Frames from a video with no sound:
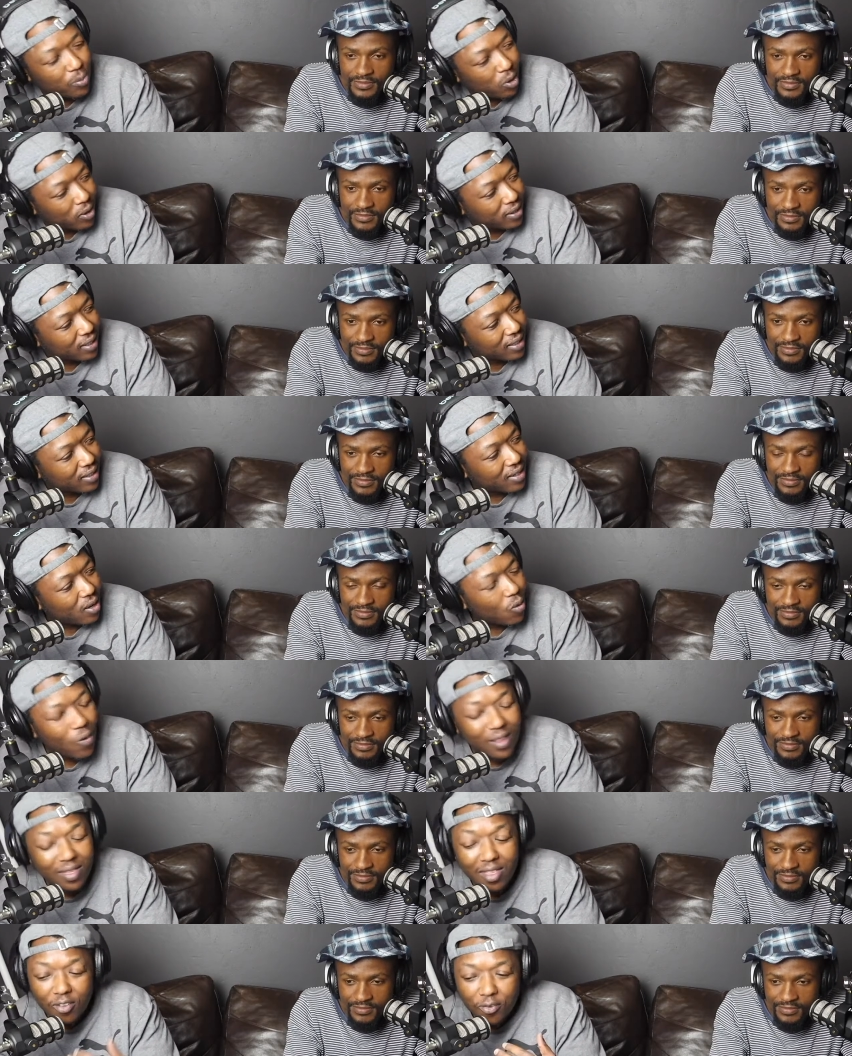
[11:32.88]
Speaker 1: losses.
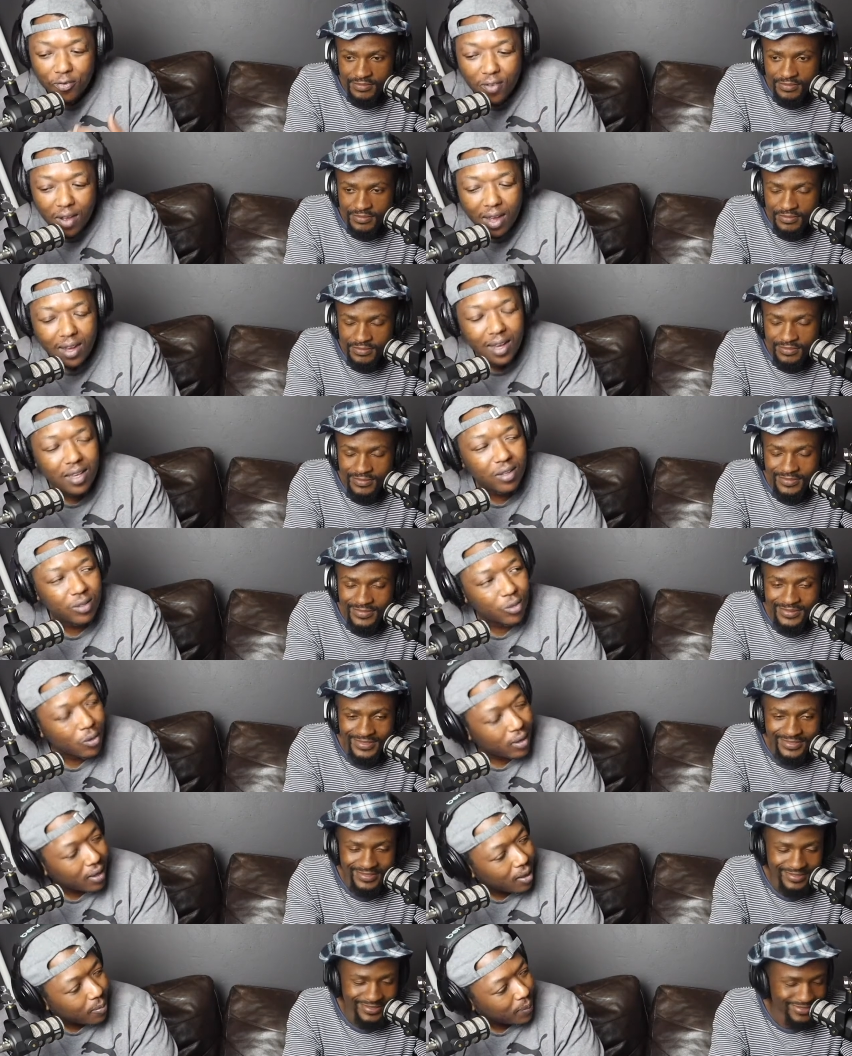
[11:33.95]
What the fuck are you
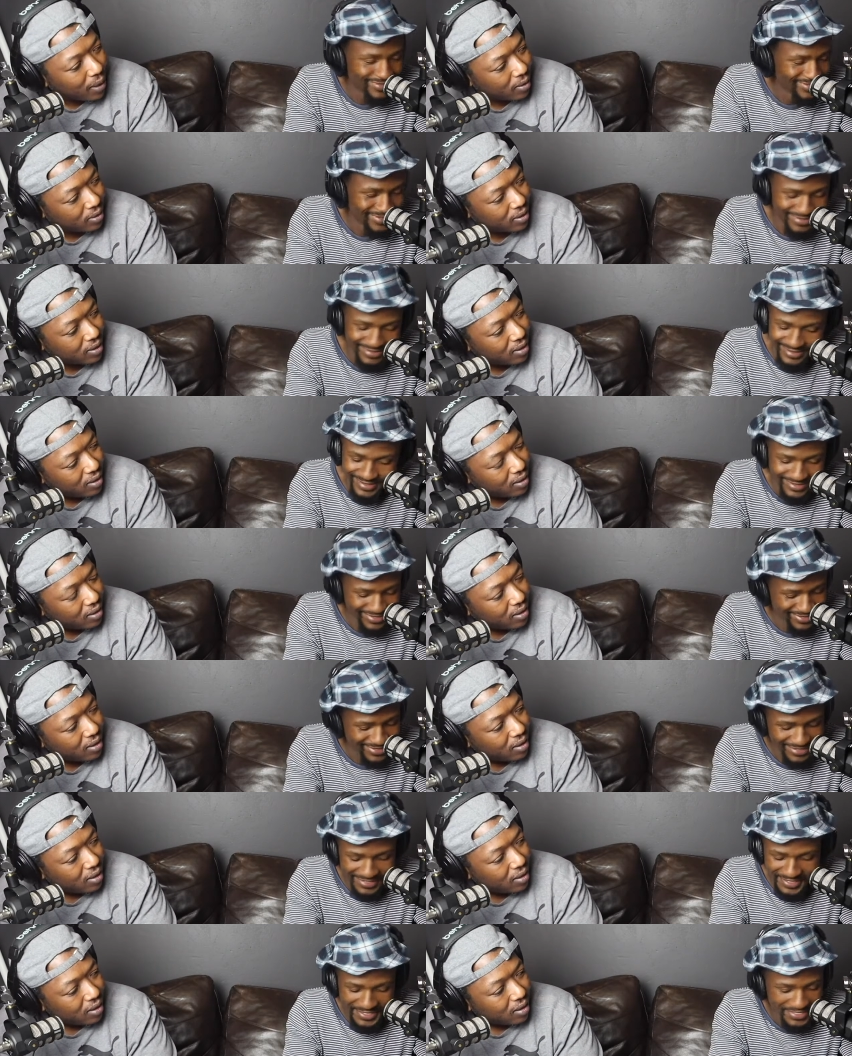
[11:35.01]
talking about?
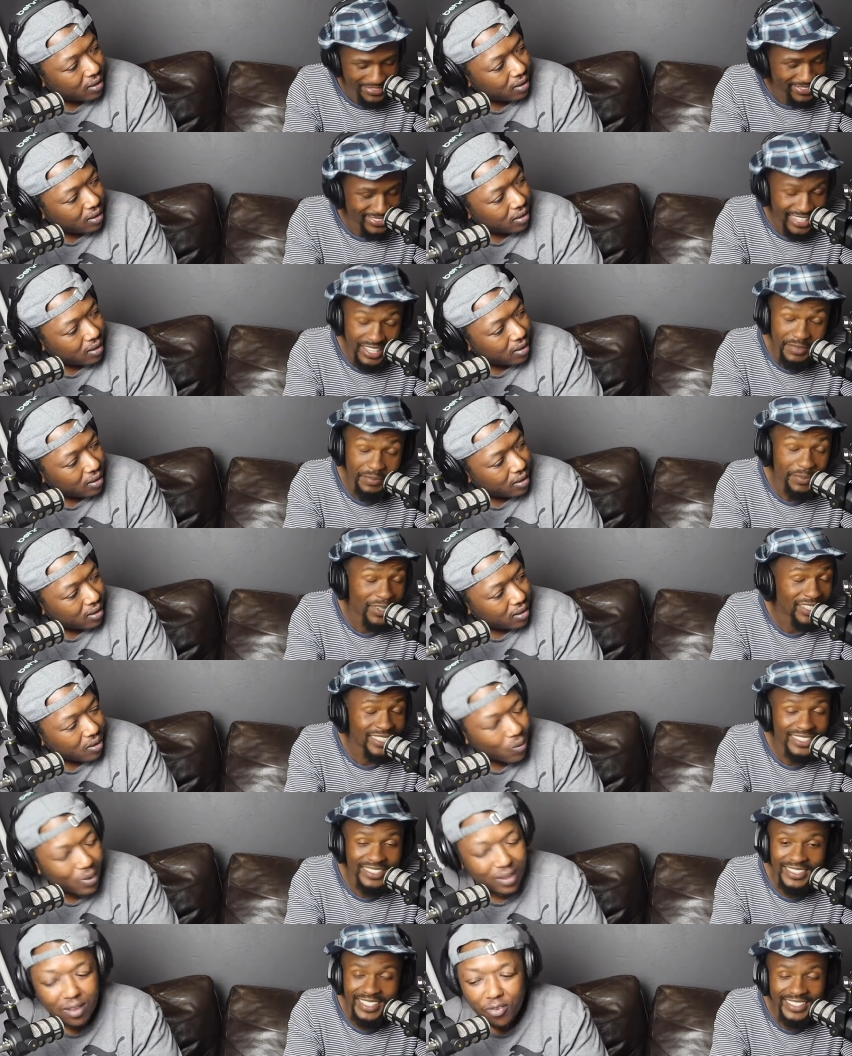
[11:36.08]
Hey,
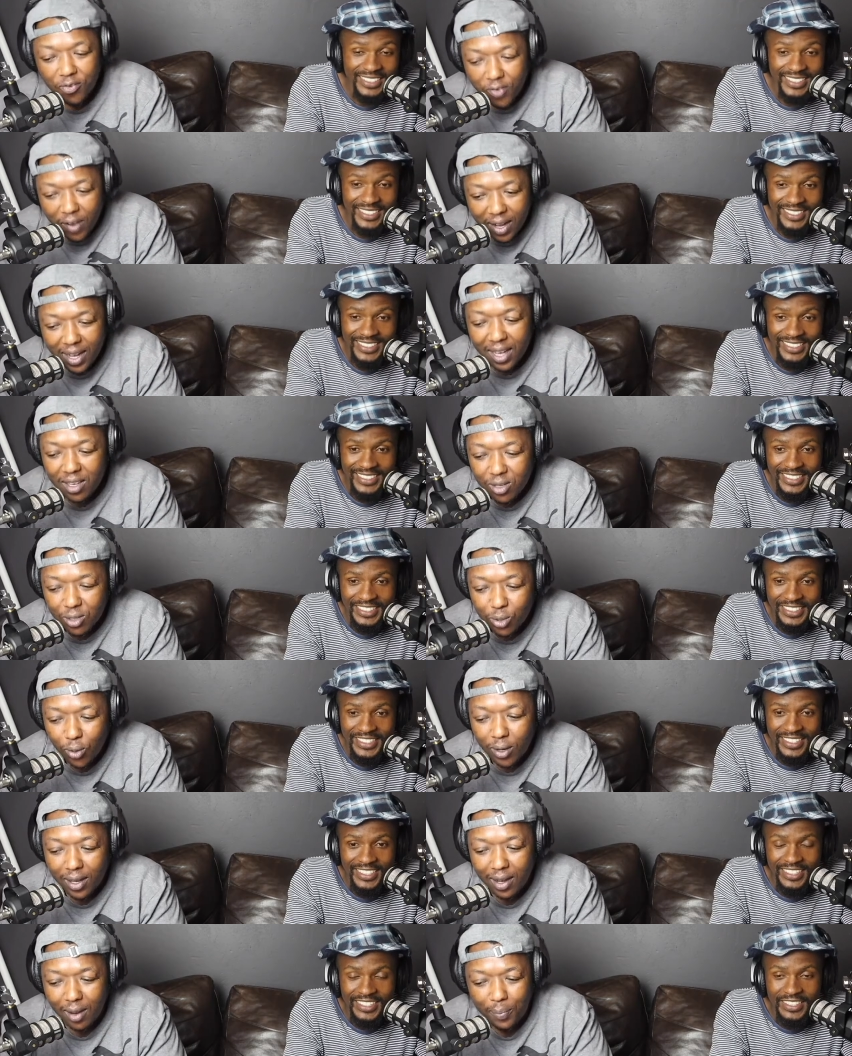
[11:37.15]
bruh, what like, the fuck are you
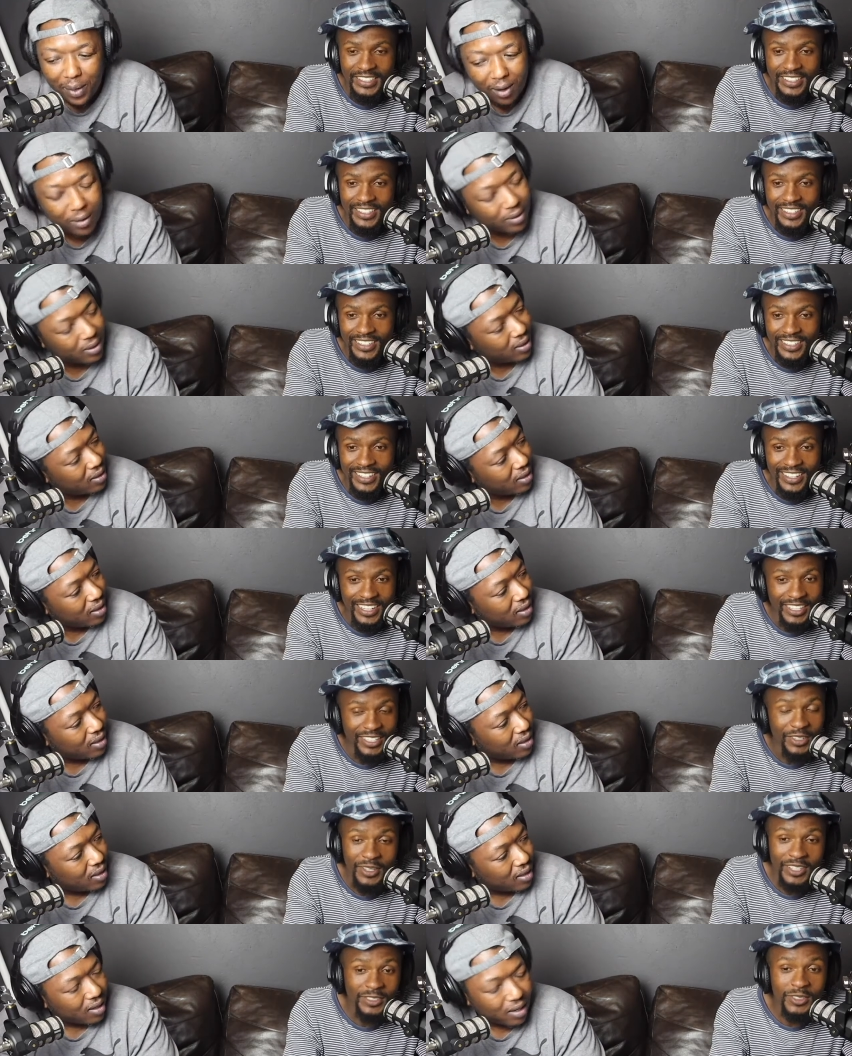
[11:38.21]
talking about?
Speaker 2: I
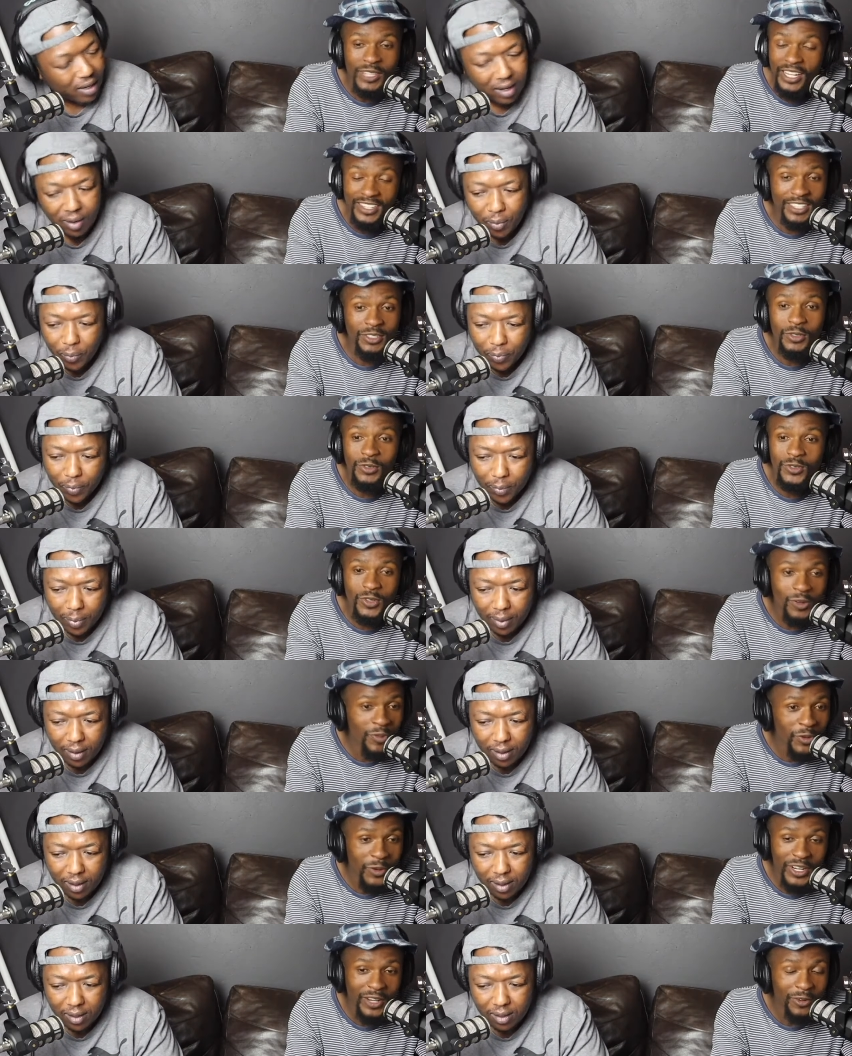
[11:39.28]
don't. I think you saw
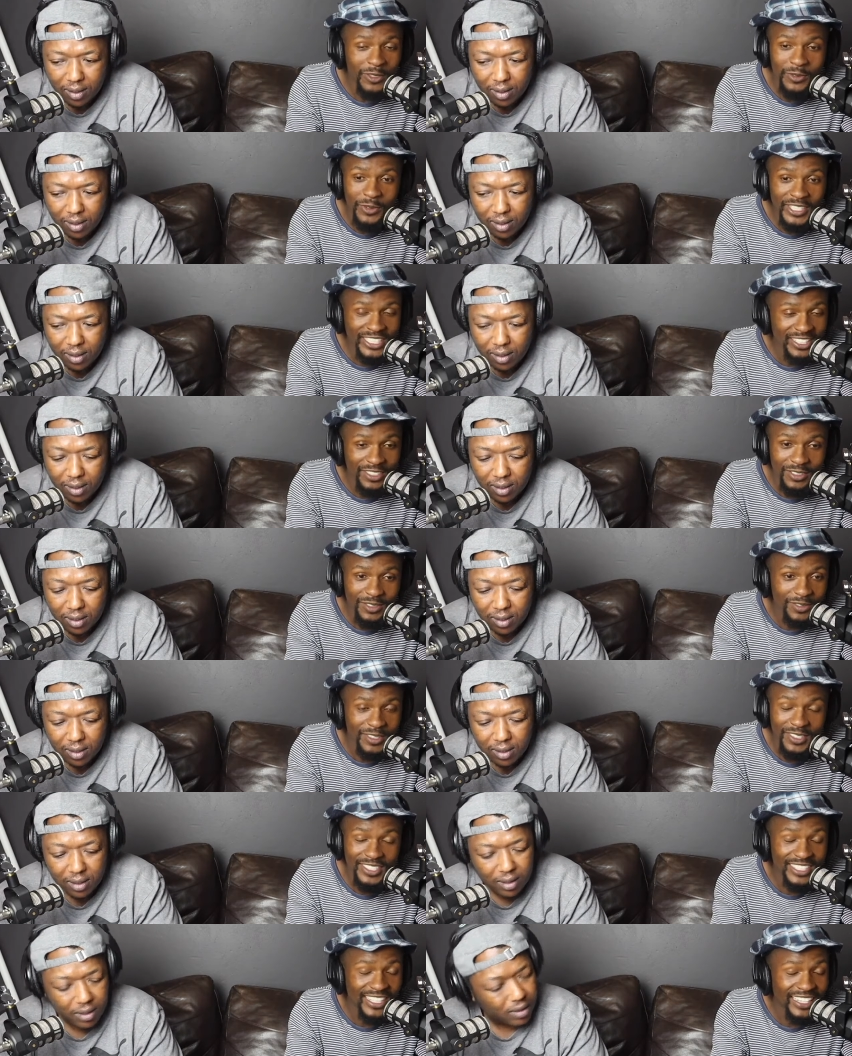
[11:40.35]
me when I was watching those
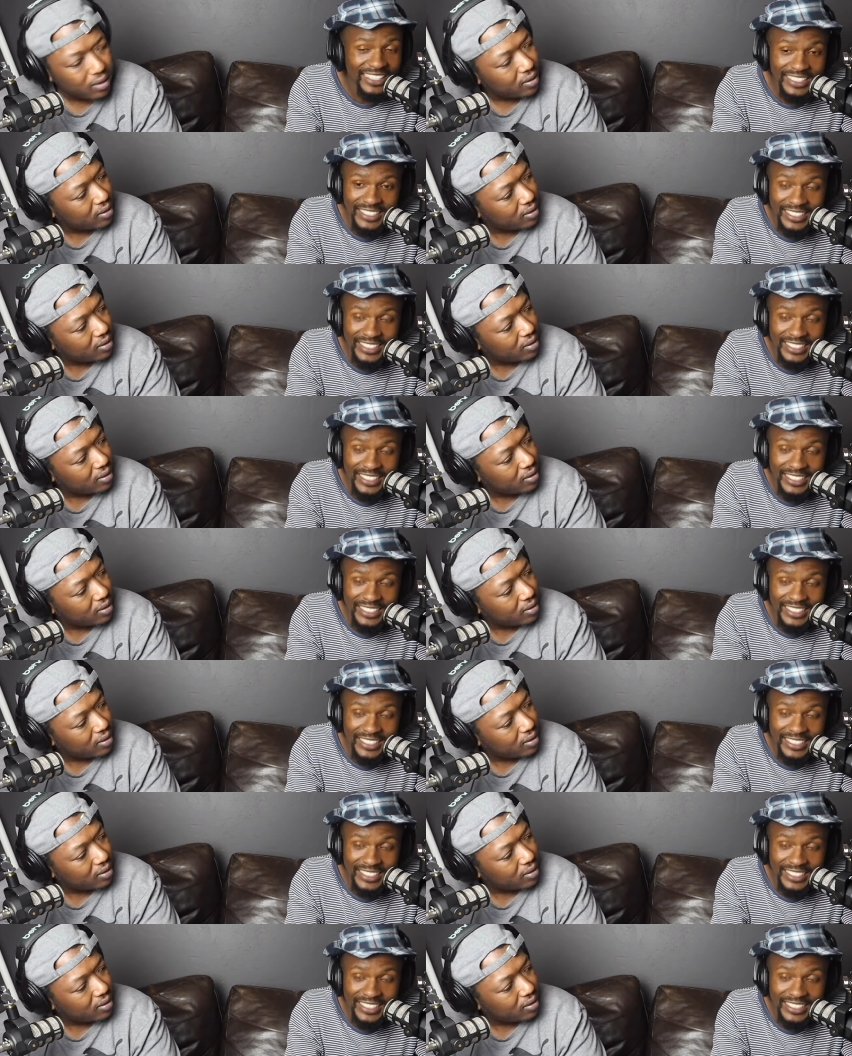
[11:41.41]
videos. Like,